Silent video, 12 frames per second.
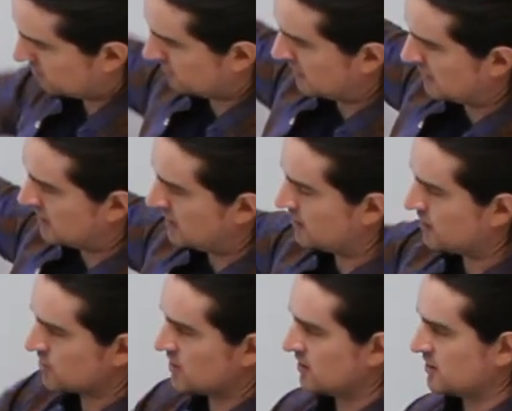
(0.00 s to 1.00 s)
would have gone 80
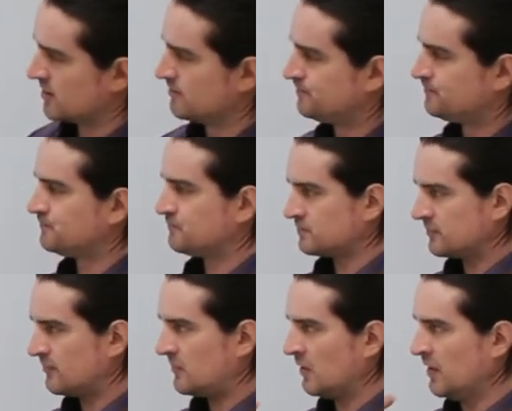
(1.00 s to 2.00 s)
altogether.
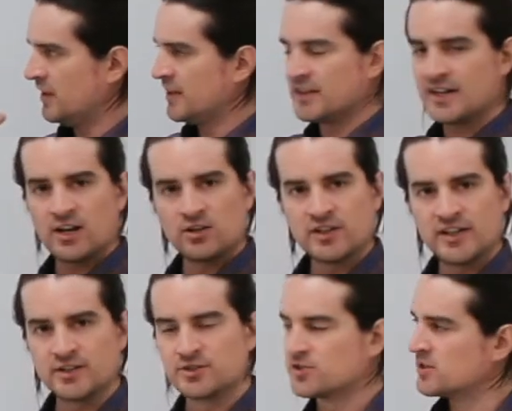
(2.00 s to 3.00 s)
Right? And
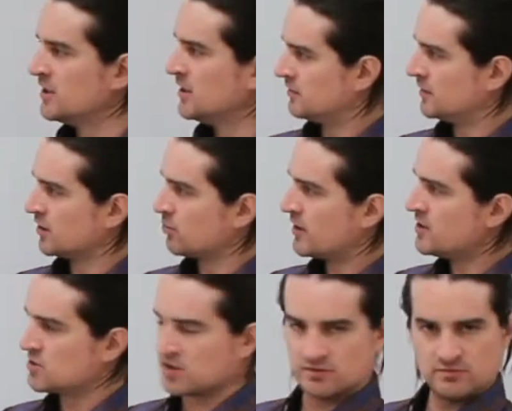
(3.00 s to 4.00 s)
Galileo's
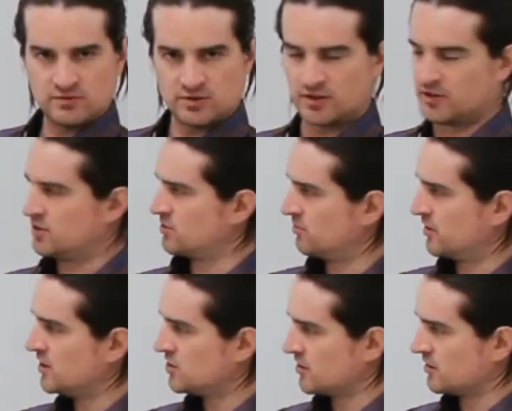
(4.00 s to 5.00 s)
equation, or this
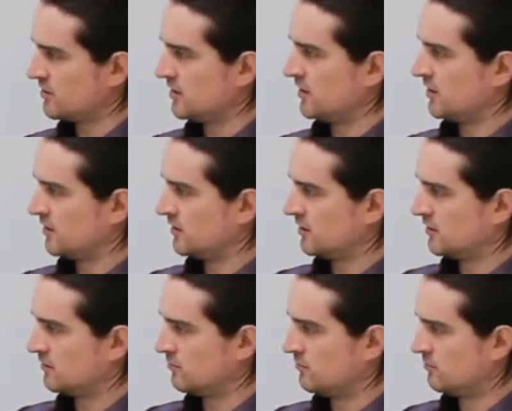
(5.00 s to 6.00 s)
relation,
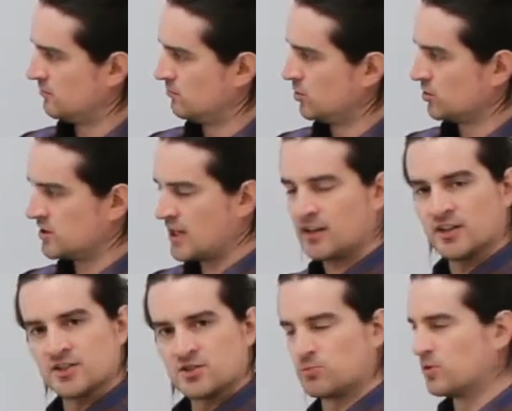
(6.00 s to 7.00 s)
uh, will tell
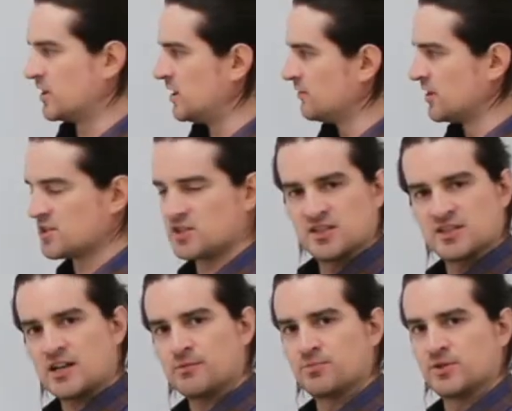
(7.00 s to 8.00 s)
us, will give us this
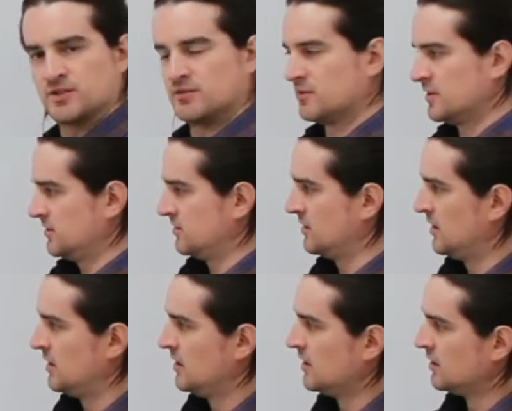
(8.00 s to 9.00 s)
output. Right?
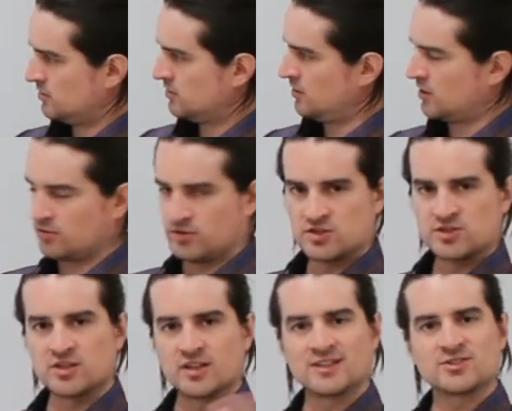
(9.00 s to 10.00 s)
You know, this is
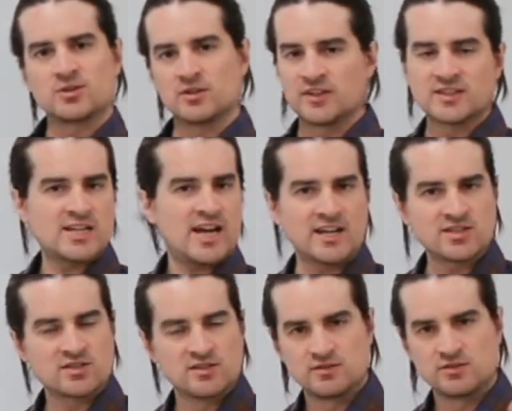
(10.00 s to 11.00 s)
a sort of a
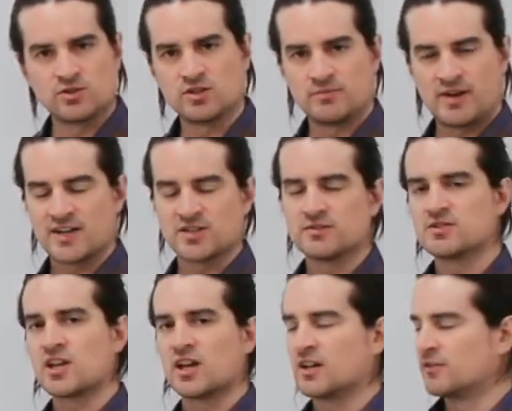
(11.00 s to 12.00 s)
test, you could imagine,
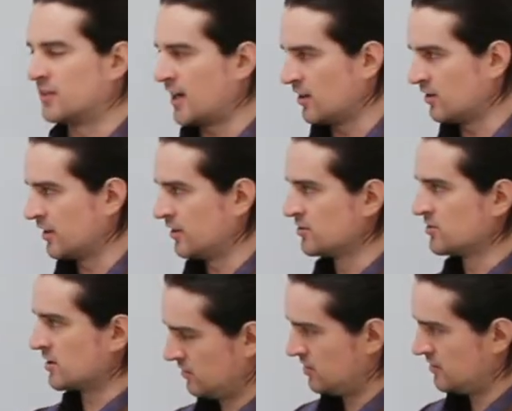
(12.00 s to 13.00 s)
say, of
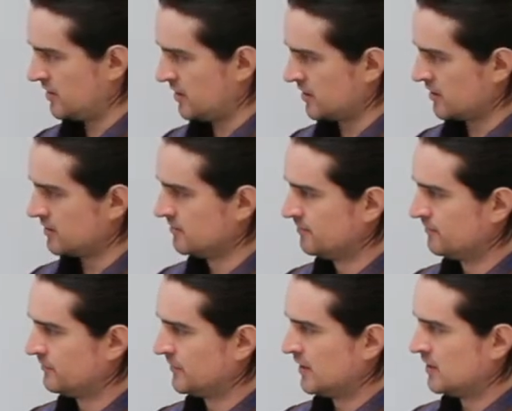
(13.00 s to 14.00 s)
Galileo's theory here,
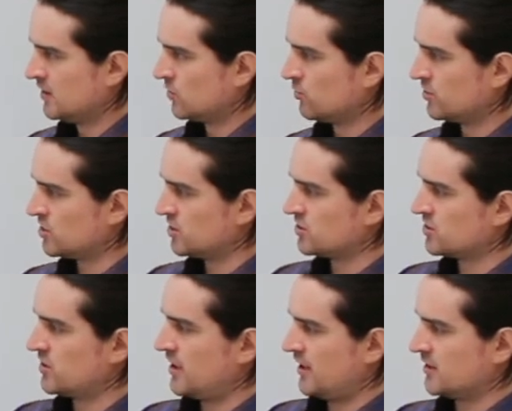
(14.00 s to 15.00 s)
which
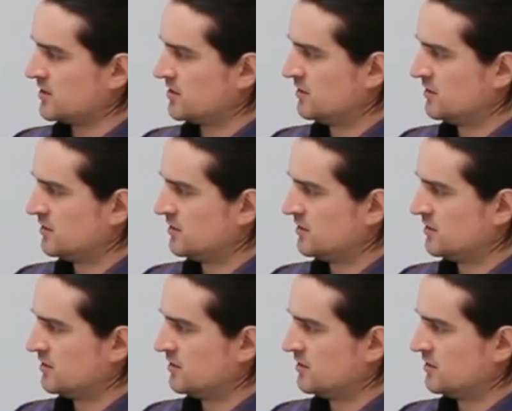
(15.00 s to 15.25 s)
is that